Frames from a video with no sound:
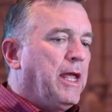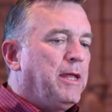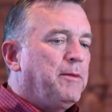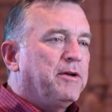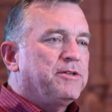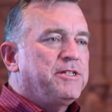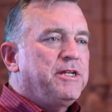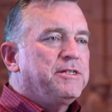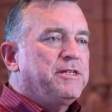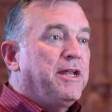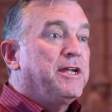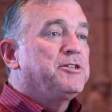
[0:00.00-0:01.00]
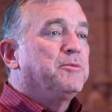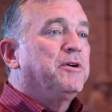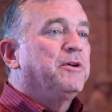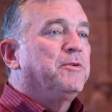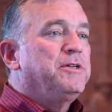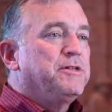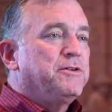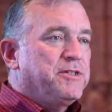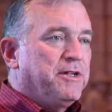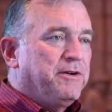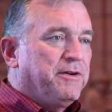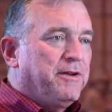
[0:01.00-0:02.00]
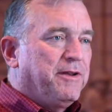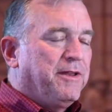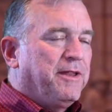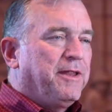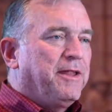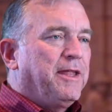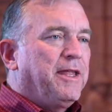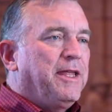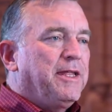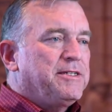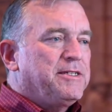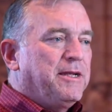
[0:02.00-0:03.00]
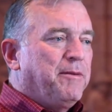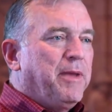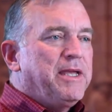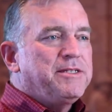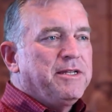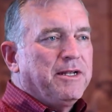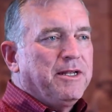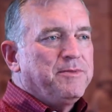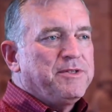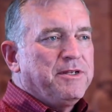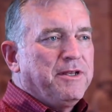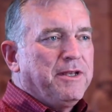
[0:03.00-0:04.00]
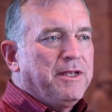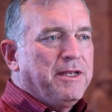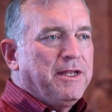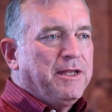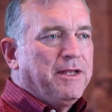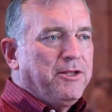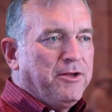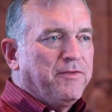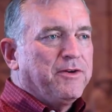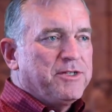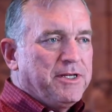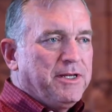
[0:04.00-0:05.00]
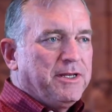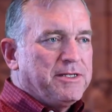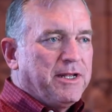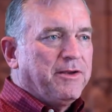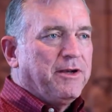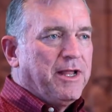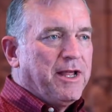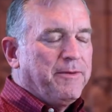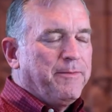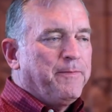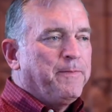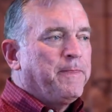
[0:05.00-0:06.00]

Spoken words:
NBRC is a National Brick Research Center. It's based in Clemson University, South Carolina.